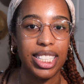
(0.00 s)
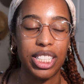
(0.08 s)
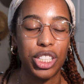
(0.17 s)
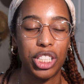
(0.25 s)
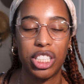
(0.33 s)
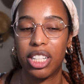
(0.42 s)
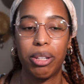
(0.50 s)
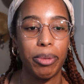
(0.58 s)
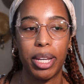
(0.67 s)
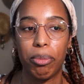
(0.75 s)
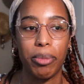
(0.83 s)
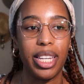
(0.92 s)
it's just gonna
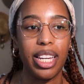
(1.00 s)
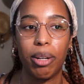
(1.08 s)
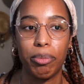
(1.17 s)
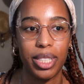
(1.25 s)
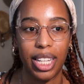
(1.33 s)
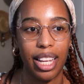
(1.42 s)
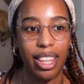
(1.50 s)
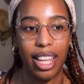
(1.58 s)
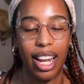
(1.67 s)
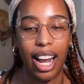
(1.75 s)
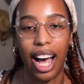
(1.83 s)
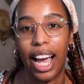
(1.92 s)
make me upset
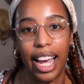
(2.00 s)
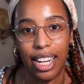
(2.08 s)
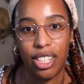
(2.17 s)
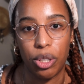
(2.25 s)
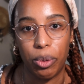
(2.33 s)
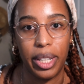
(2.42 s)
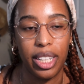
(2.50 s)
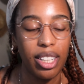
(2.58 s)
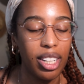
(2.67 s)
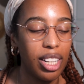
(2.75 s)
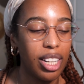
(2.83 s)
that I had to quit.